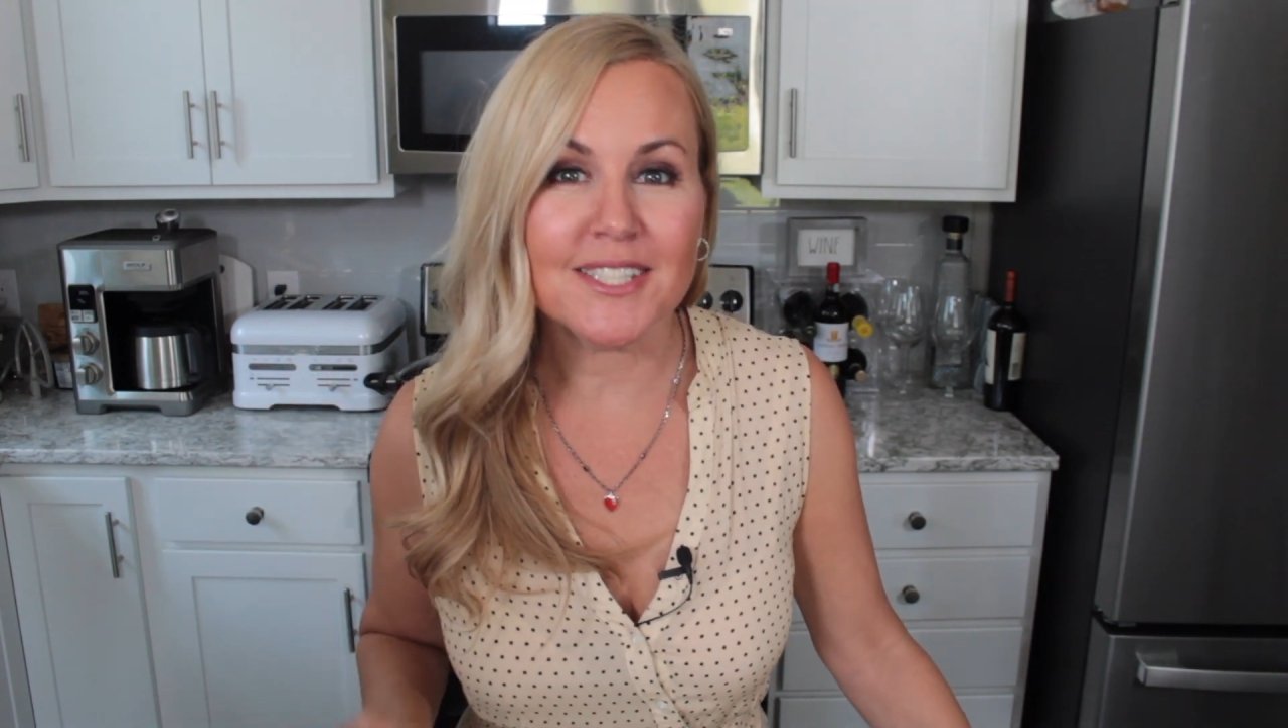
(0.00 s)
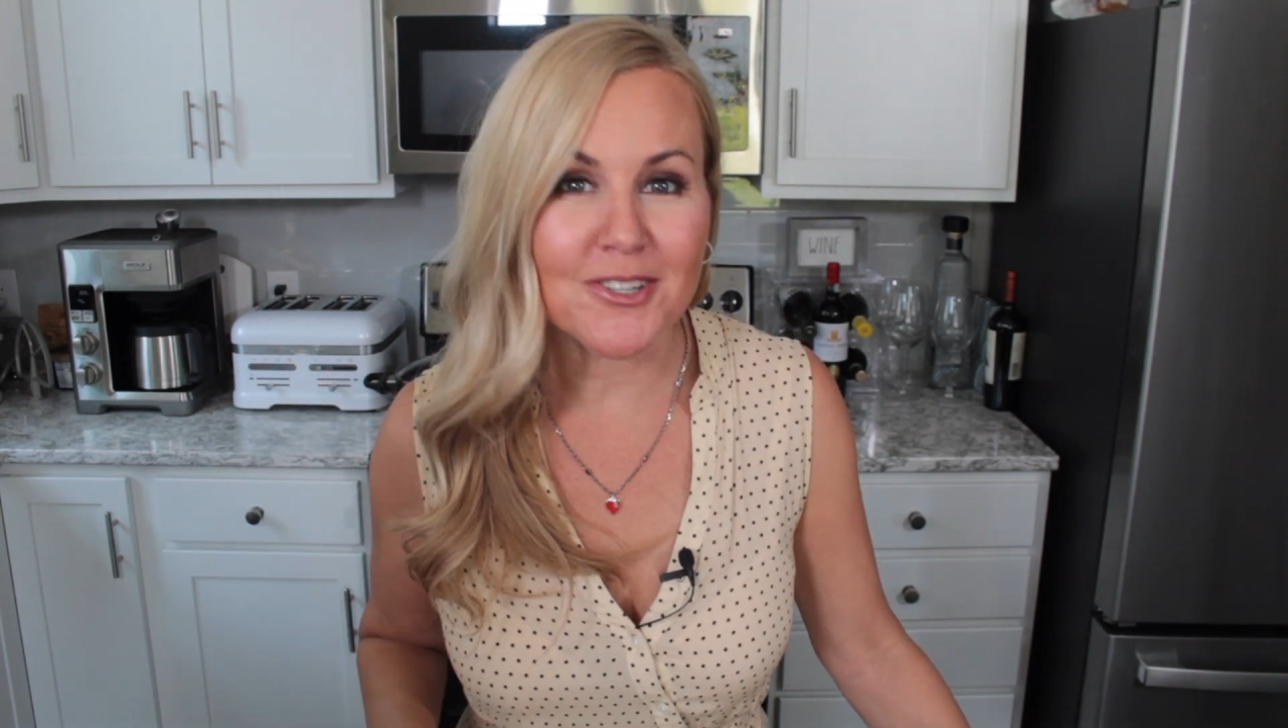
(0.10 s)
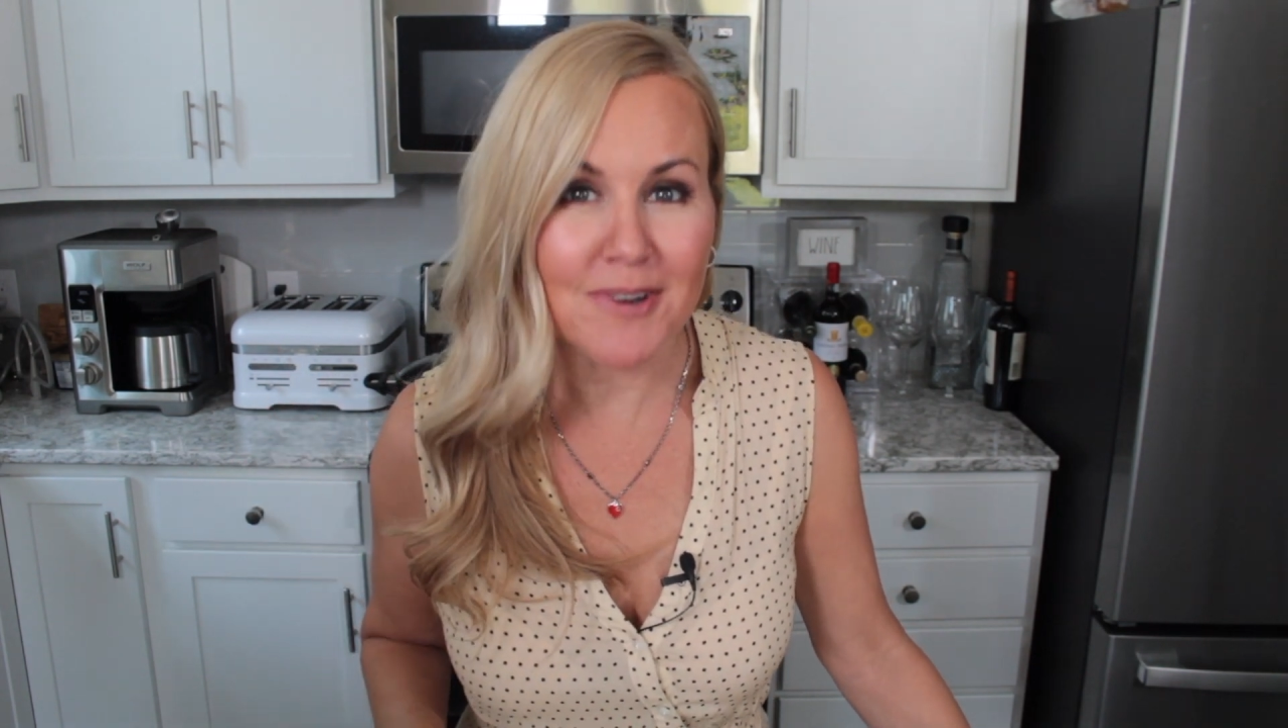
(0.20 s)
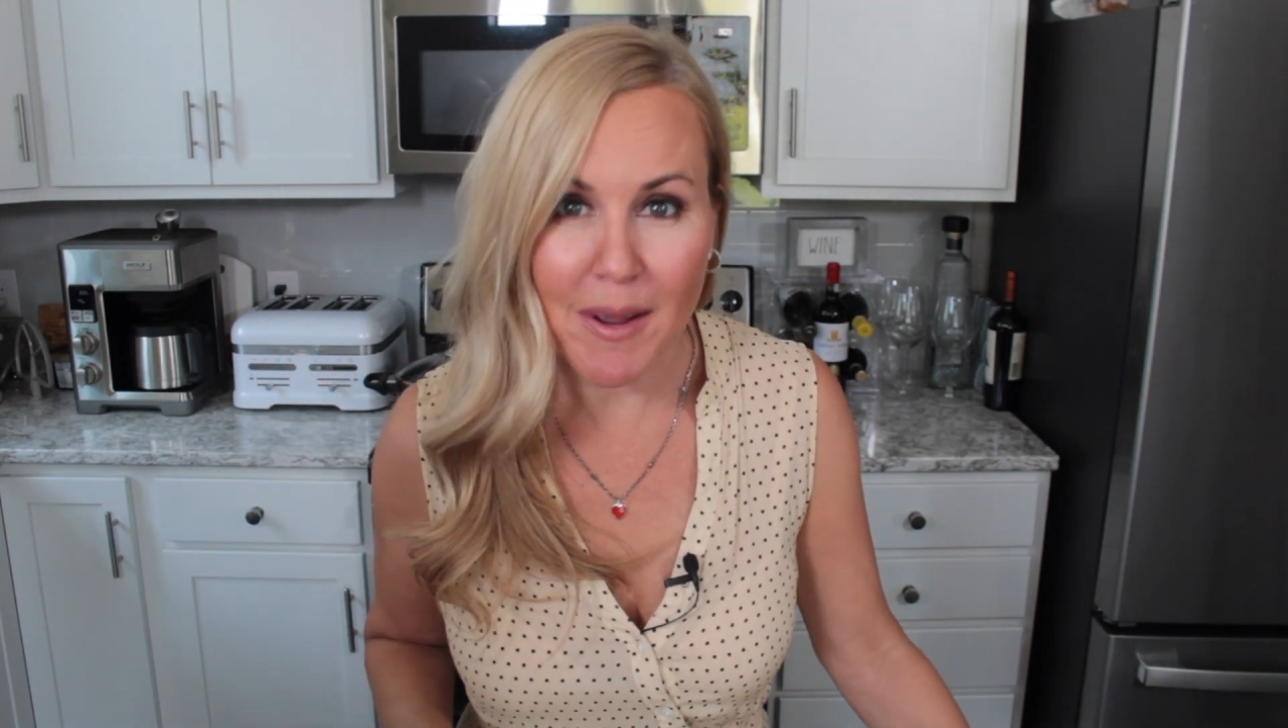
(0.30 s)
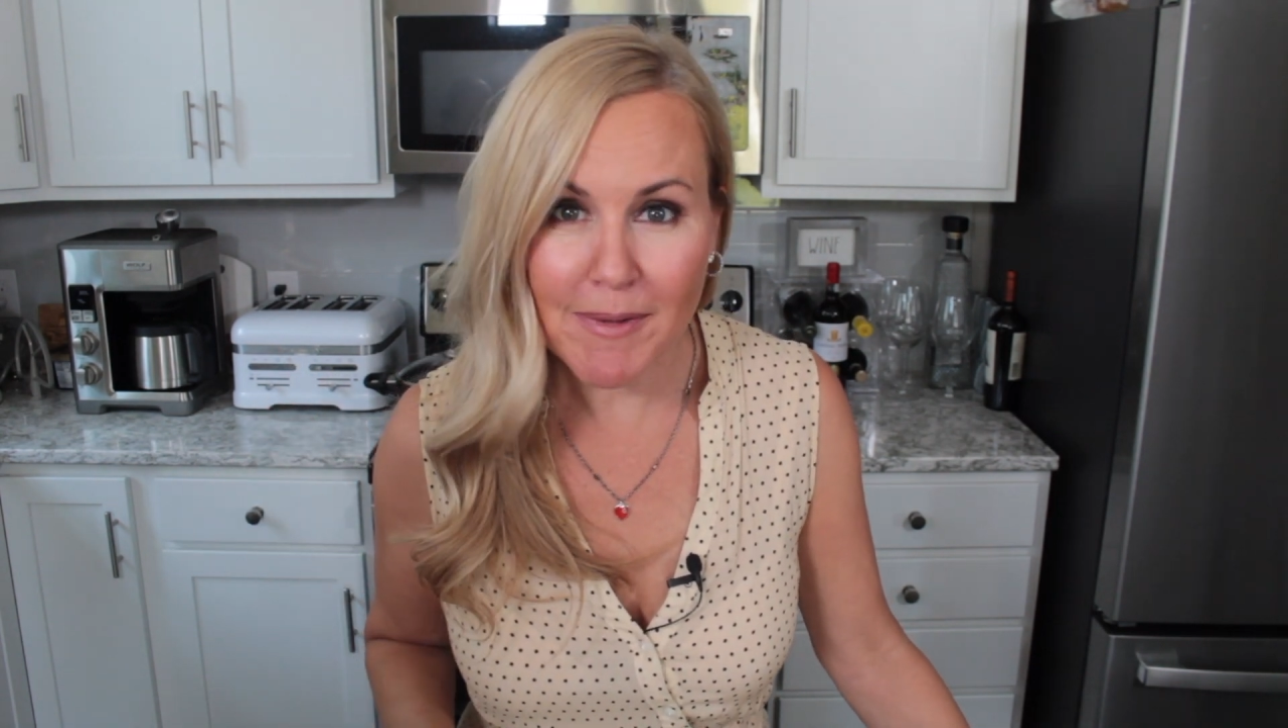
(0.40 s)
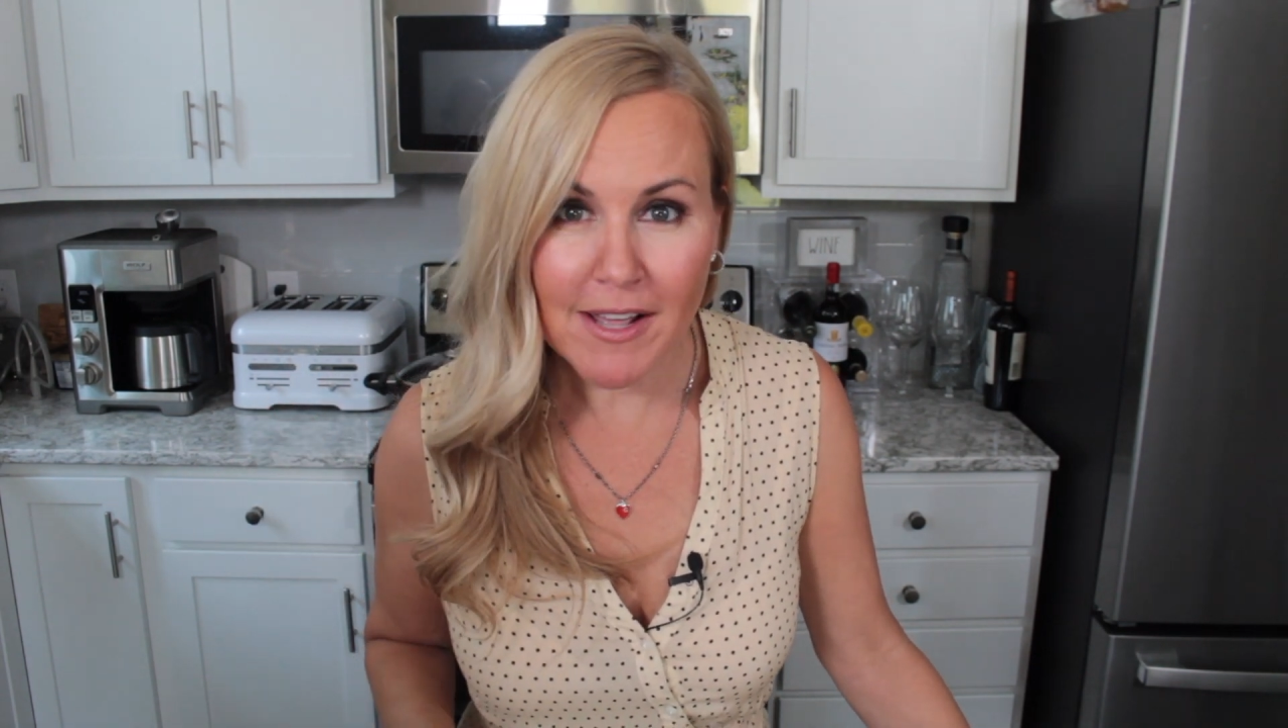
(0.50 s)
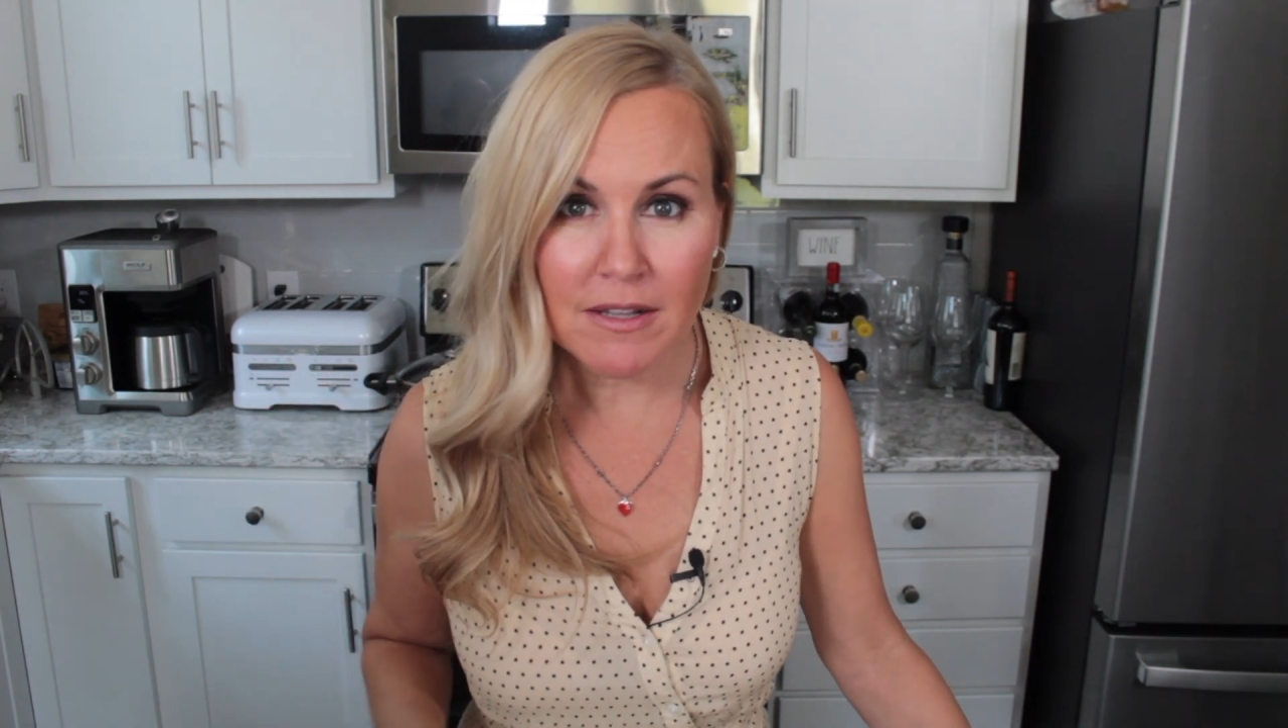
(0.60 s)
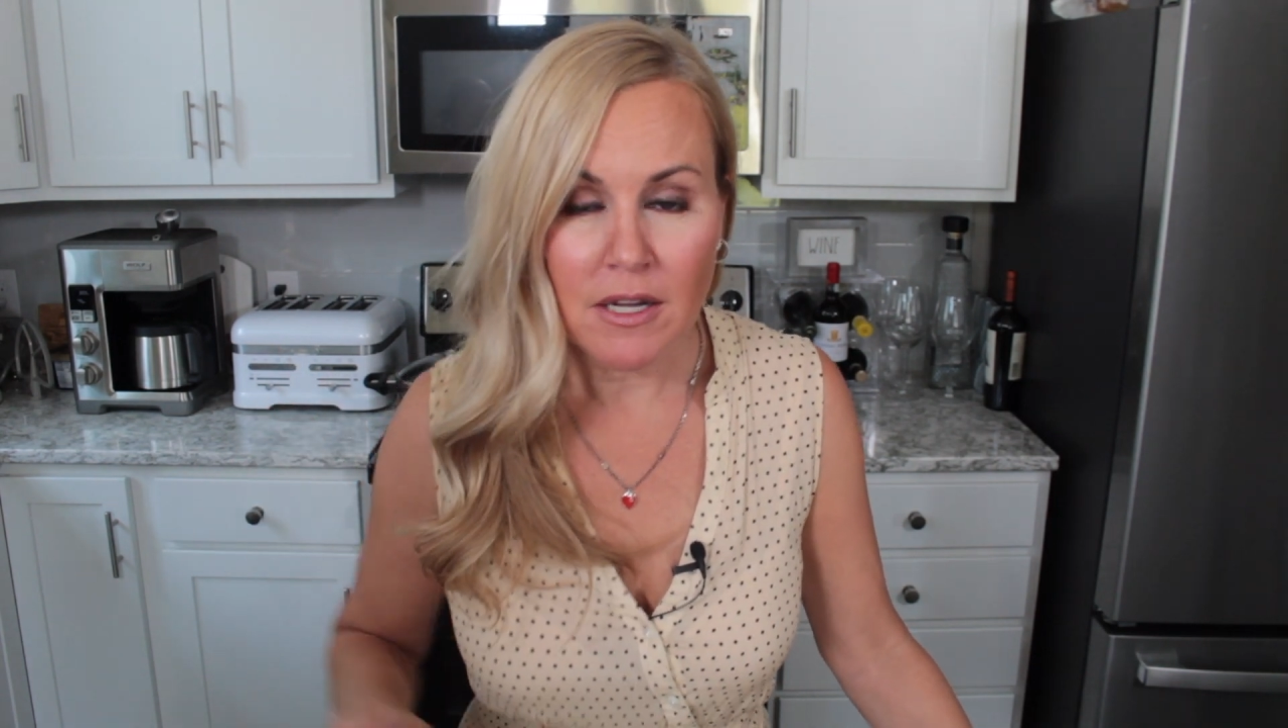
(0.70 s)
crema